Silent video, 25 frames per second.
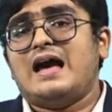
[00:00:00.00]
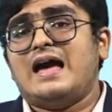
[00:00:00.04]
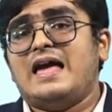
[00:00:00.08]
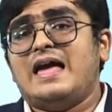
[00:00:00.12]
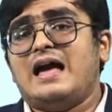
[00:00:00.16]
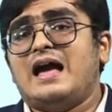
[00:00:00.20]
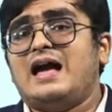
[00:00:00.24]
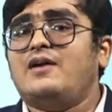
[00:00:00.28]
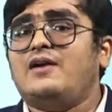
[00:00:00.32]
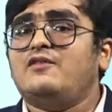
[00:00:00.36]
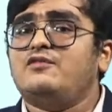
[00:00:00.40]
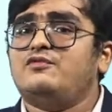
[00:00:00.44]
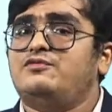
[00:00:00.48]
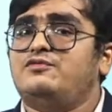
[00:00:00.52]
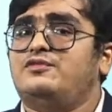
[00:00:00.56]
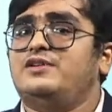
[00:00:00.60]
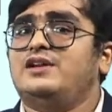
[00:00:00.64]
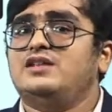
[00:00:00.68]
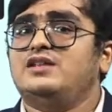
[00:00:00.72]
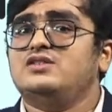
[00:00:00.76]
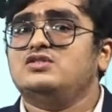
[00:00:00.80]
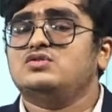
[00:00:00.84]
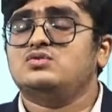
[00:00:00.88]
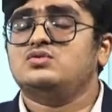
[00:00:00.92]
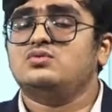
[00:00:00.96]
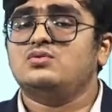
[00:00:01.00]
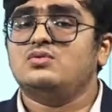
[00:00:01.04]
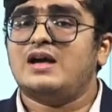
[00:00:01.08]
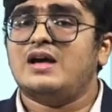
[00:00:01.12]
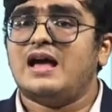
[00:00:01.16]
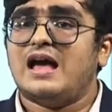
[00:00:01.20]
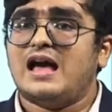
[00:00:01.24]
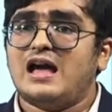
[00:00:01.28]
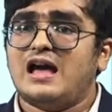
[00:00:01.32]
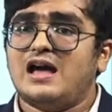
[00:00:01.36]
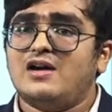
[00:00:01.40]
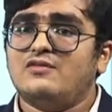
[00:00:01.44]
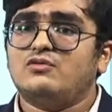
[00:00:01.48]
I have friends who
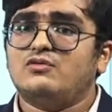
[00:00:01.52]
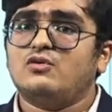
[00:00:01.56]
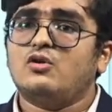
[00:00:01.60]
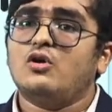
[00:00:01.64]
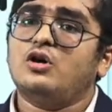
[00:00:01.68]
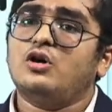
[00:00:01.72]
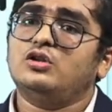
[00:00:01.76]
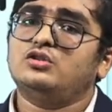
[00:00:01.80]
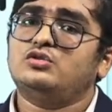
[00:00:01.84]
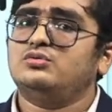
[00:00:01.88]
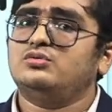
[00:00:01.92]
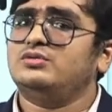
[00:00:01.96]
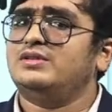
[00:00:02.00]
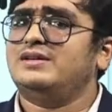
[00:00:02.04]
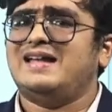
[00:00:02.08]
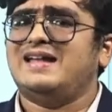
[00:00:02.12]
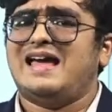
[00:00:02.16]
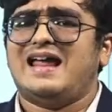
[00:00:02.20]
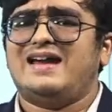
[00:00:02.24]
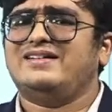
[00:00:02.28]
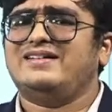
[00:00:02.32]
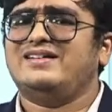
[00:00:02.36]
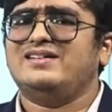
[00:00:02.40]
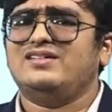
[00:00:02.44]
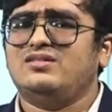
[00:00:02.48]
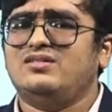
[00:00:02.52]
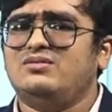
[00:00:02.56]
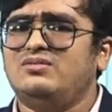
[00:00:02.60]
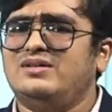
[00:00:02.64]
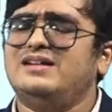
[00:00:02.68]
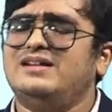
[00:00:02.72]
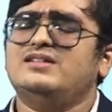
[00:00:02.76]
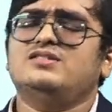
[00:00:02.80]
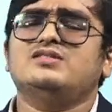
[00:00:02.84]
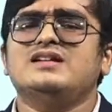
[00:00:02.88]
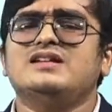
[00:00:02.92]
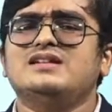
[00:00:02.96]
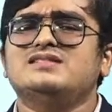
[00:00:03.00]
have gone through the direct entry
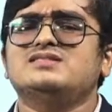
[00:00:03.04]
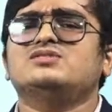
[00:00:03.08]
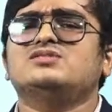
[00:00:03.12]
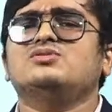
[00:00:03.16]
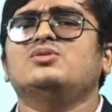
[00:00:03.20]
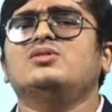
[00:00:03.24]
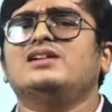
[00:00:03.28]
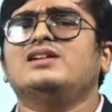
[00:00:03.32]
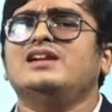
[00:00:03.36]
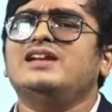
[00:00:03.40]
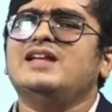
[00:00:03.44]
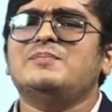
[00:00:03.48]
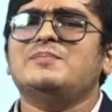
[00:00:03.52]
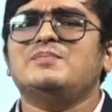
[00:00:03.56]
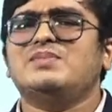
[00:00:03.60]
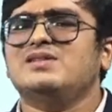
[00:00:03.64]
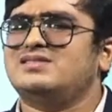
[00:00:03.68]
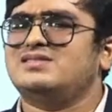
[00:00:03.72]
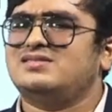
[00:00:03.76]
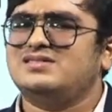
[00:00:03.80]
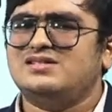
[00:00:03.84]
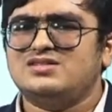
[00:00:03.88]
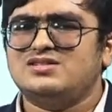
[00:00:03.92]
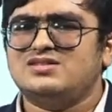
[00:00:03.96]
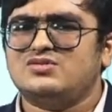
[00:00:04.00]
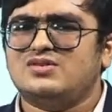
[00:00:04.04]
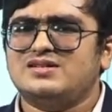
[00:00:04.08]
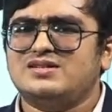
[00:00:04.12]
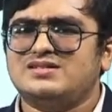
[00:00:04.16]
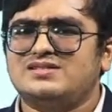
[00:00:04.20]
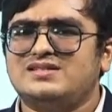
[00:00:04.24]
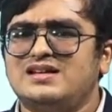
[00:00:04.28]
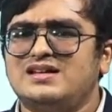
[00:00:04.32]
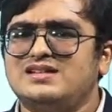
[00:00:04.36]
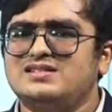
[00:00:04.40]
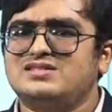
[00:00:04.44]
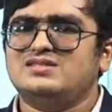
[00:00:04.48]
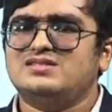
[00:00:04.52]
route. It's totally a personal choice.
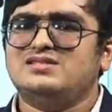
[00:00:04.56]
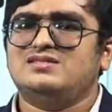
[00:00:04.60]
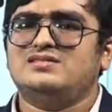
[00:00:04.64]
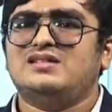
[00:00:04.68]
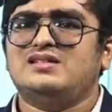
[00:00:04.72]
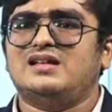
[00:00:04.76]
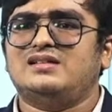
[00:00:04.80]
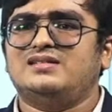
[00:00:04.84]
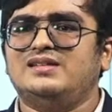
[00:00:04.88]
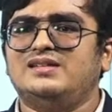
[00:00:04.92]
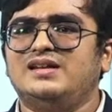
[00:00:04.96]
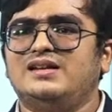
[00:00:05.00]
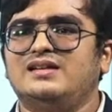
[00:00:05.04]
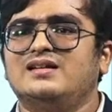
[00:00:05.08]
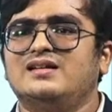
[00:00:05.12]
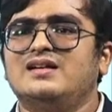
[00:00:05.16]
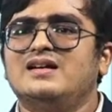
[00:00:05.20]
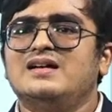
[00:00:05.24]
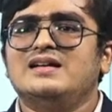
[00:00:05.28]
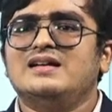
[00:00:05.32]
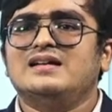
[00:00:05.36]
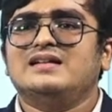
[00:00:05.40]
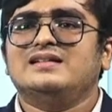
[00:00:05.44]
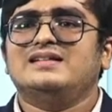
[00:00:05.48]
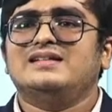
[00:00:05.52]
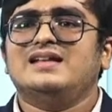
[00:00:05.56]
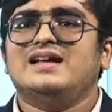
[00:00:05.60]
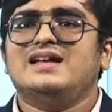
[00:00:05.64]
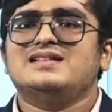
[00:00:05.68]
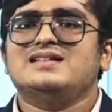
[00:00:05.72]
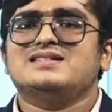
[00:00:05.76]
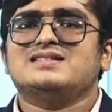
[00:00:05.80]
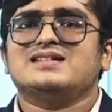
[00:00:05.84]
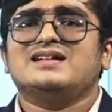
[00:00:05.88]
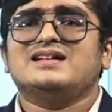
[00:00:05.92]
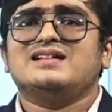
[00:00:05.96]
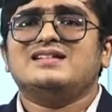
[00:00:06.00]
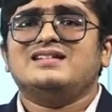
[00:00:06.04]
There's nothing
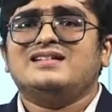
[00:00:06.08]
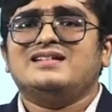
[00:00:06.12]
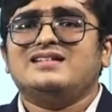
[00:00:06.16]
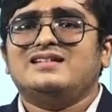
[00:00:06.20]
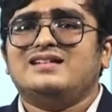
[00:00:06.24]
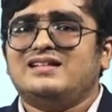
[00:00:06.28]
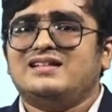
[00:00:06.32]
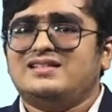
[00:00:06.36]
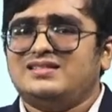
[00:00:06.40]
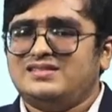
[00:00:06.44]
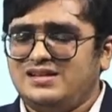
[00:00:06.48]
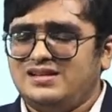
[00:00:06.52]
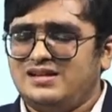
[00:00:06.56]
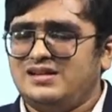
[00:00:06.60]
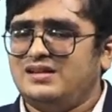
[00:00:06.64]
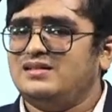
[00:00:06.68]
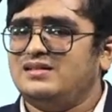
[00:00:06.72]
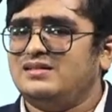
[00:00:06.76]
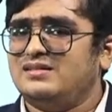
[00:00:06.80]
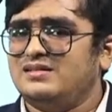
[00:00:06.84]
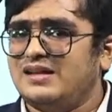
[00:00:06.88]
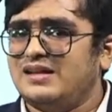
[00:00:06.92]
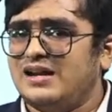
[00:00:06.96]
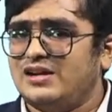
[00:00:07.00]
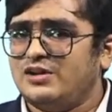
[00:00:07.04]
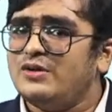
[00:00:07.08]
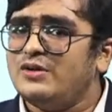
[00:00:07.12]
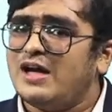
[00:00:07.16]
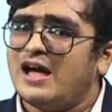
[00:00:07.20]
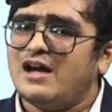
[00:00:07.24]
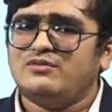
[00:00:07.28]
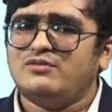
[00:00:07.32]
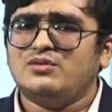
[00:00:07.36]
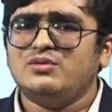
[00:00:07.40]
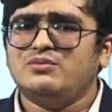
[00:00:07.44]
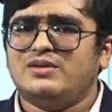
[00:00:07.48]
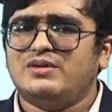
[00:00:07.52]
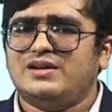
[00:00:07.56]
that you
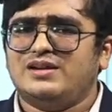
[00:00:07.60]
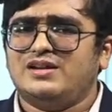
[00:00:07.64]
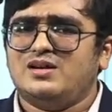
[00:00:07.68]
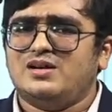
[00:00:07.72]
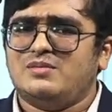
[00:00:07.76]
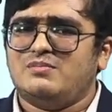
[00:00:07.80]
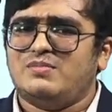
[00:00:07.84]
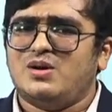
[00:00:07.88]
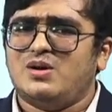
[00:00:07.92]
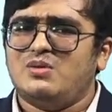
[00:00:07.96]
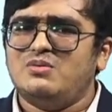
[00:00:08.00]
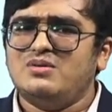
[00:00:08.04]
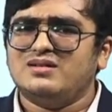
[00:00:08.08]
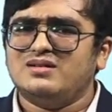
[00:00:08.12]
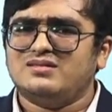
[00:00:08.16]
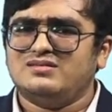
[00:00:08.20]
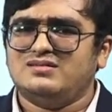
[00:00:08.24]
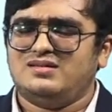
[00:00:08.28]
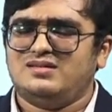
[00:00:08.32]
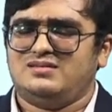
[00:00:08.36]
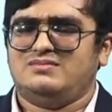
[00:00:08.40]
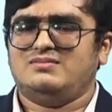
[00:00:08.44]
have to worry about.